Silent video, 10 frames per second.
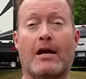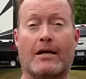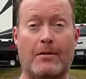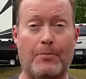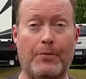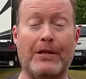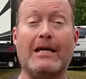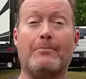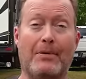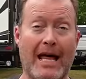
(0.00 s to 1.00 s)

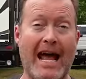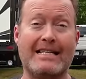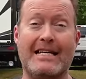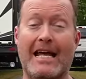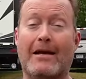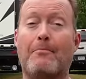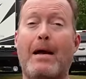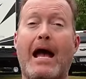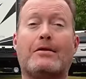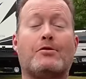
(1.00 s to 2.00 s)
complete black tank
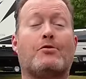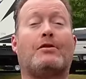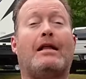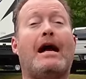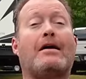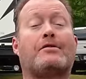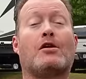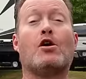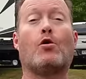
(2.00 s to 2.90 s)
masterclass